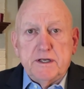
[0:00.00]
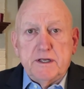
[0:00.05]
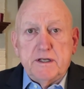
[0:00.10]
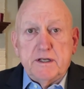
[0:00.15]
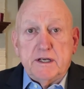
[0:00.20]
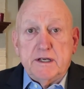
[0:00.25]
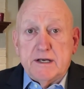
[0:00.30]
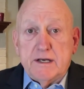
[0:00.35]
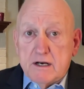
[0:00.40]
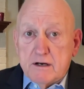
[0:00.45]
and the
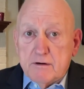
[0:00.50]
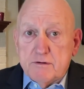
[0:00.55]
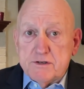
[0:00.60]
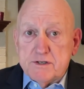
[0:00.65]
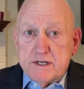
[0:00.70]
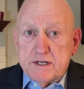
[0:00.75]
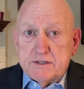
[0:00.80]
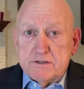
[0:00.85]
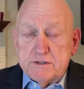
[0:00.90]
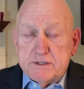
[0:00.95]
Congress
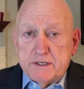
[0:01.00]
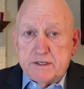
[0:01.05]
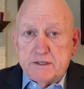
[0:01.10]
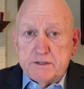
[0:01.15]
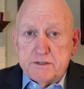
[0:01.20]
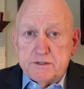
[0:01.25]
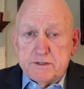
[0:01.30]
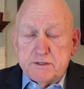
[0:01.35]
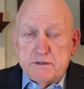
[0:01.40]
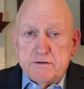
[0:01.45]
has to take
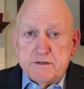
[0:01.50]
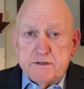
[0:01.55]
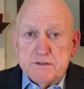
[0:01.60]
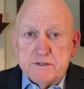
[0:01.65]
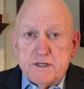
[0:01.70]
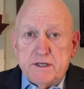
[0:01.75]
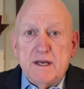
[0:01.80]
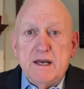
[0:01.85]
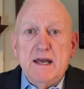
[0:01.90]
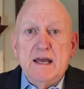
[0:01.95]
it
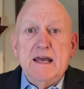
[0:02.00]
seriously,